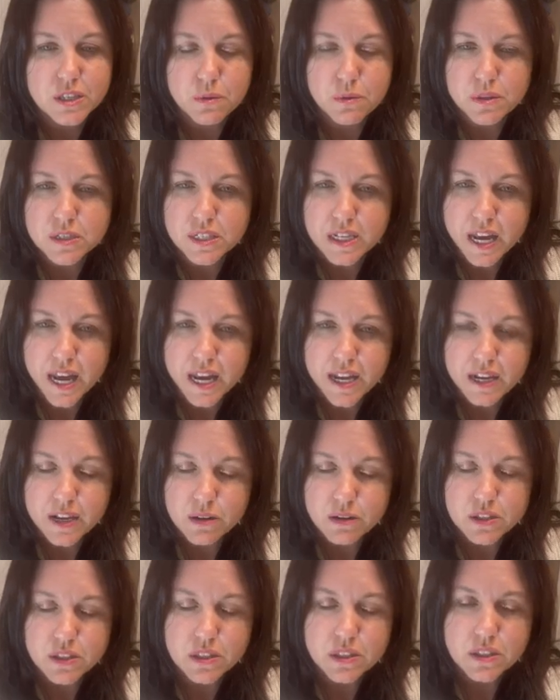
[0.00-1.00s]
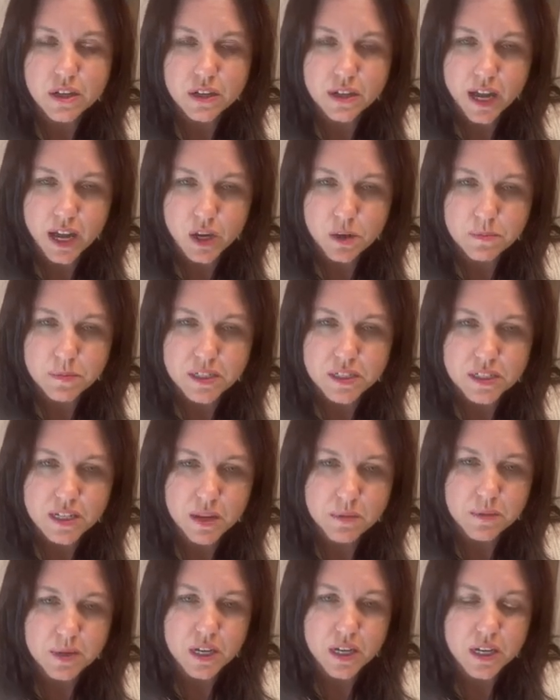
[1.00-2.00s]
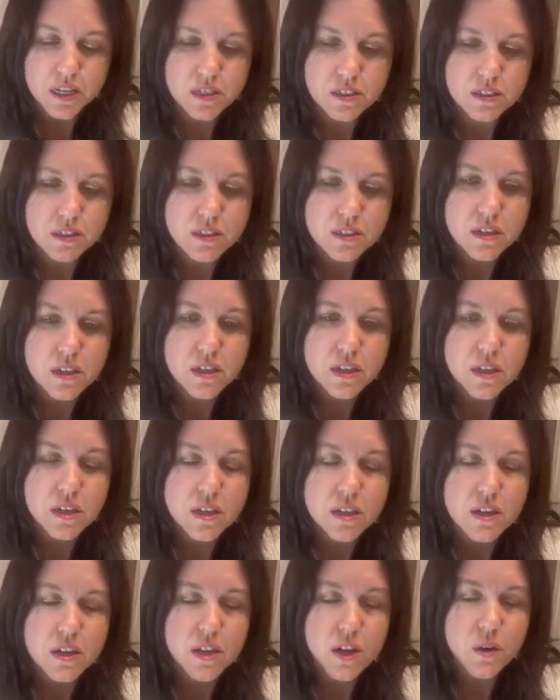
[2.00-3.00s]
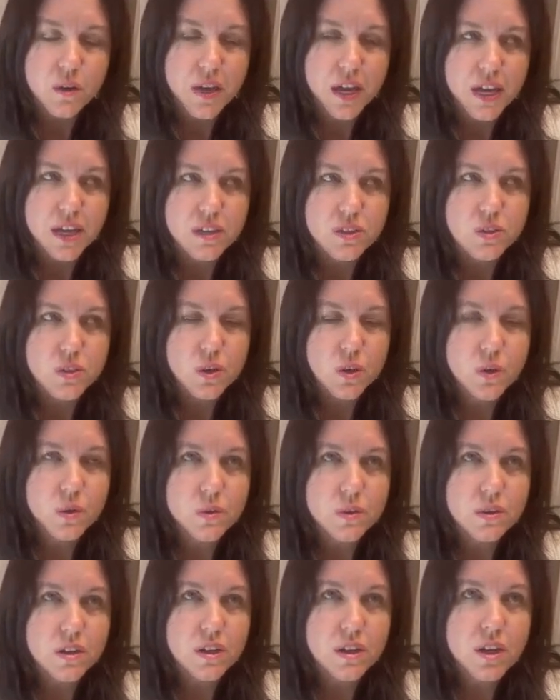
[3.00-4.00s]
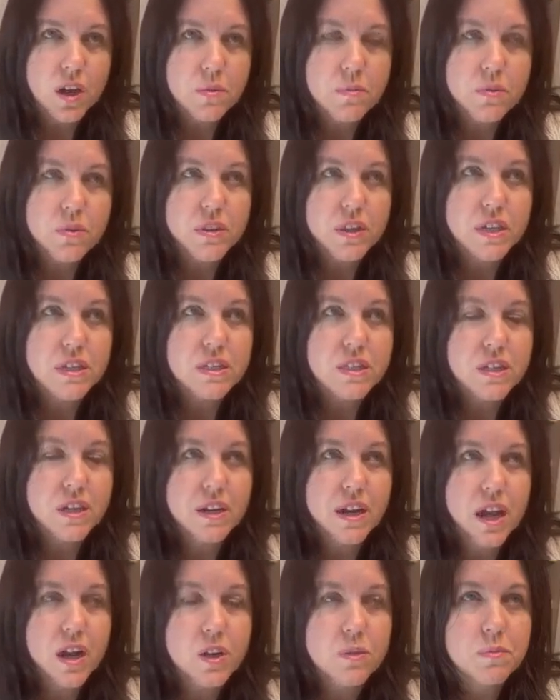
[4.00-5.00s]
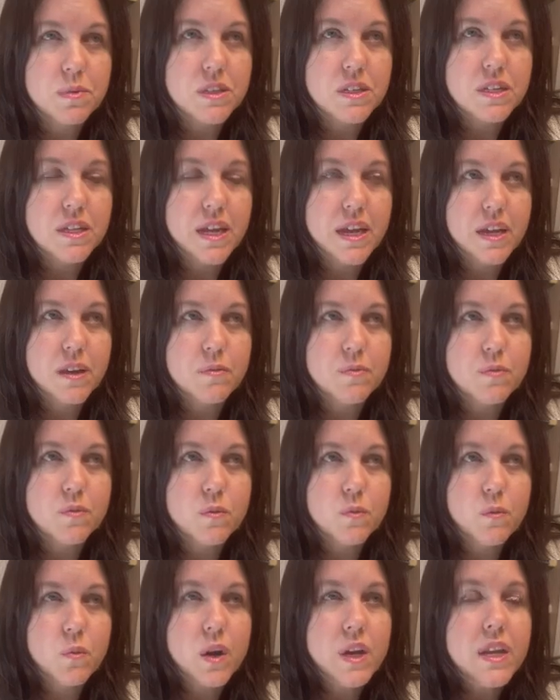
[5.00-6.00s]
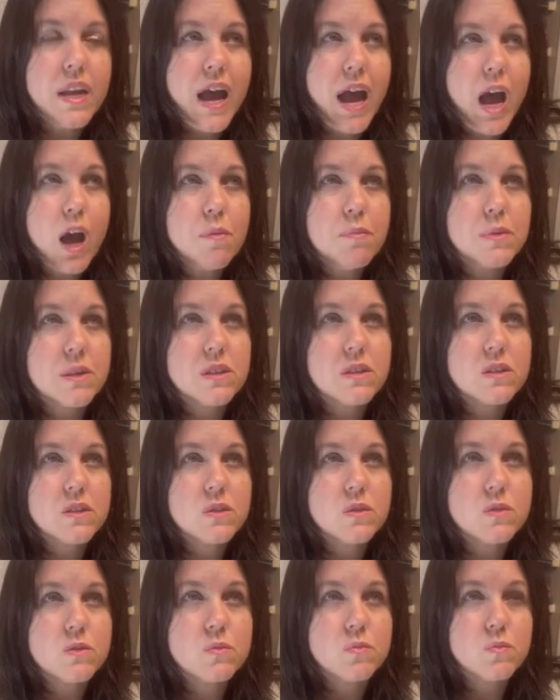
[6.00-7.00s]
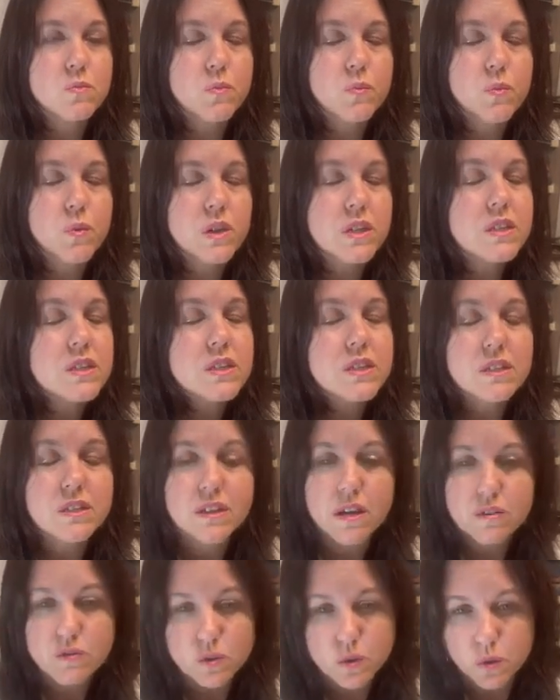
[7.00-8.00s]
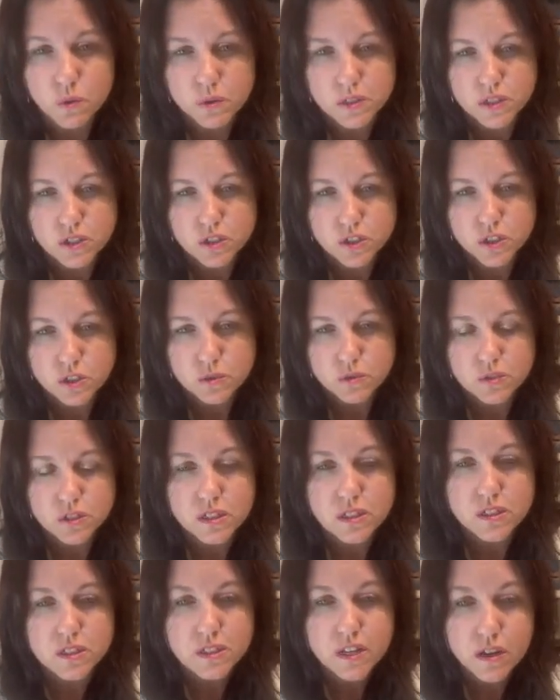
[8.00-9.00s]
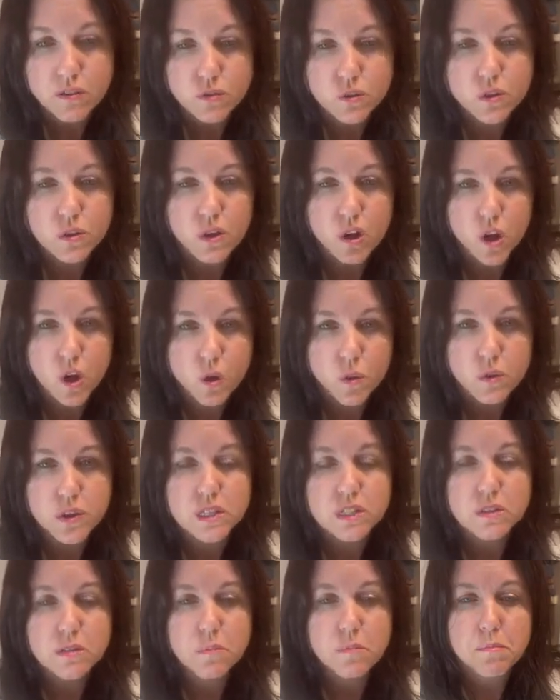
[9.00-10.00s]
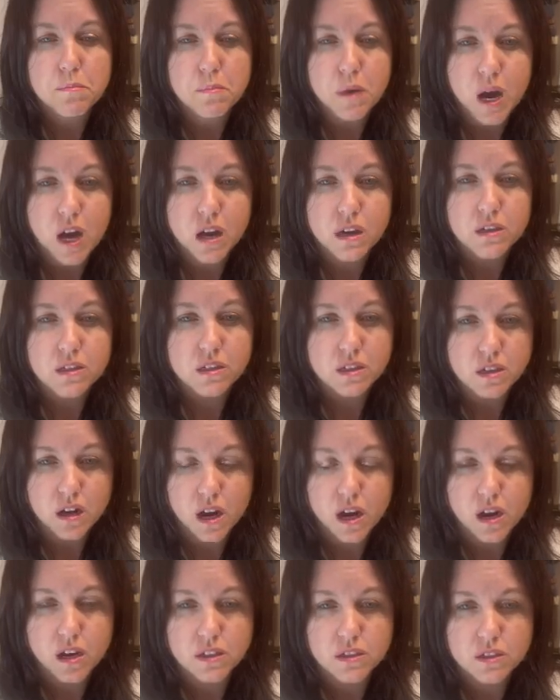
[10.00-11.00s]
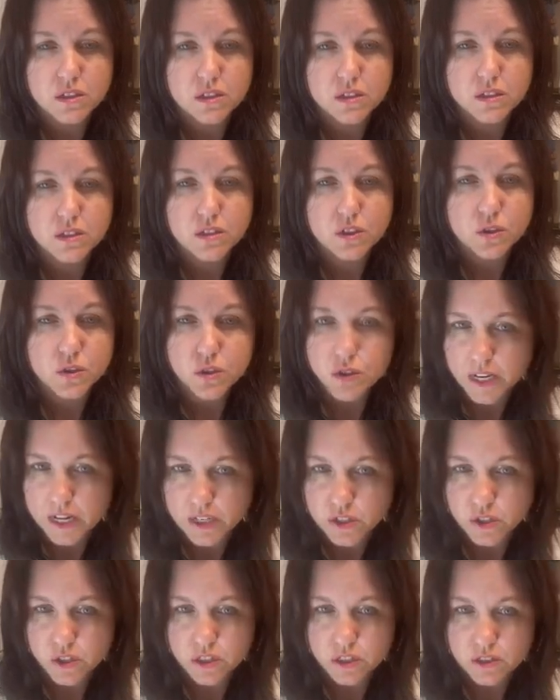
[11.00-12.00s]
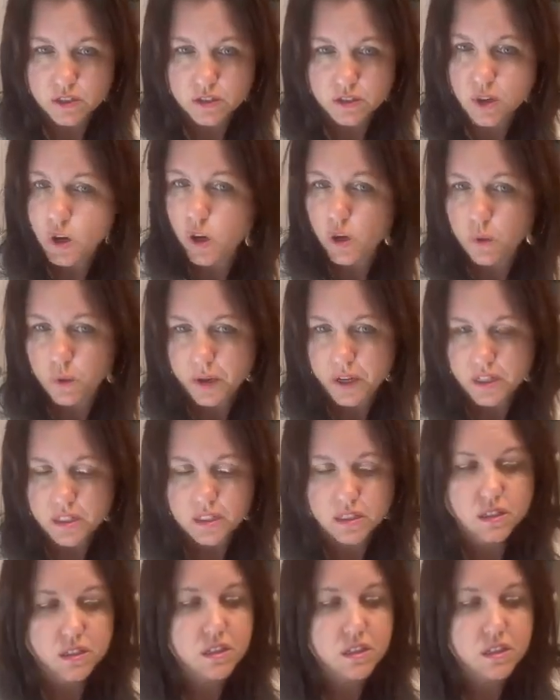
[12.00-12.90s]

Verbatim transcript: there were 10. It stuck out on me today because, okay, so a couple of things stuck out on me today. What happens, what does the devil always do? The devil always mocks God's creation, always.